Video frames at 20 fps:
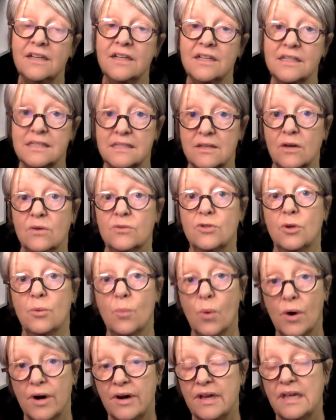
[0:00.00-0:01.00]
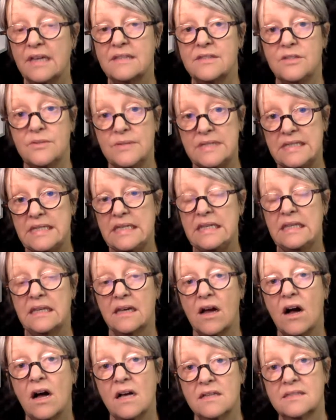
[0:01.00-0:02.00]
So don't worry as you see the
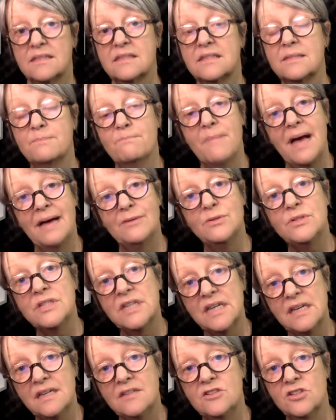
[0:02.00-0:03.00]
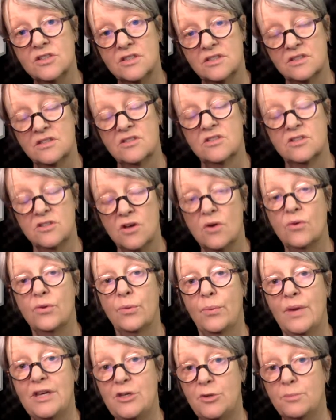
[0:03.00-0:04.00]
costs mounting, just know
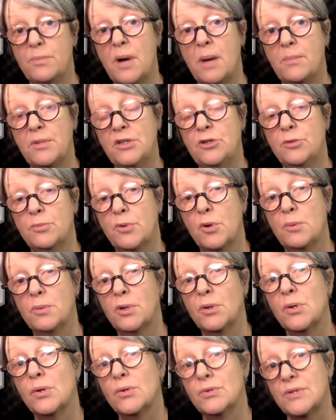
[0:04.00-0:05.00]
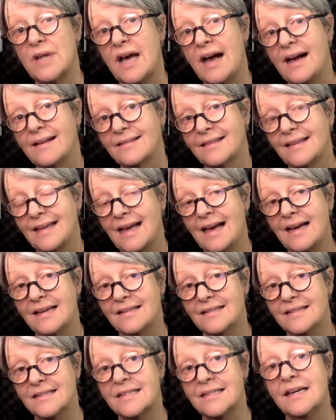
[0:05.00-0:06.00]
that when you pop in your promo code at the
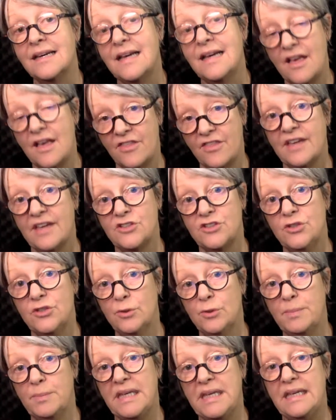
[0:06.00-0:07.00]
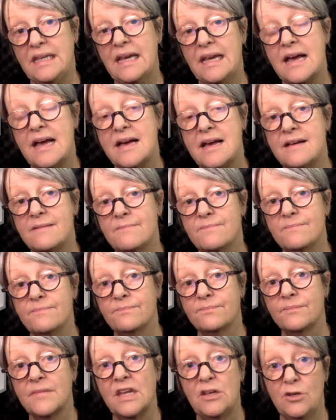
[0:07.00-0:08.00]
end, that you'll
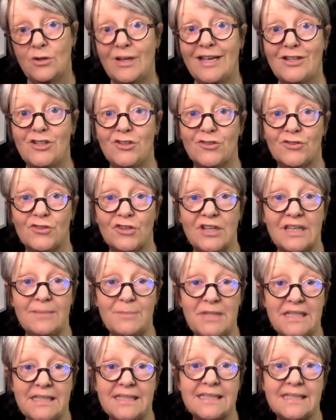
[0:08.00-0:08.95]
get your freebies.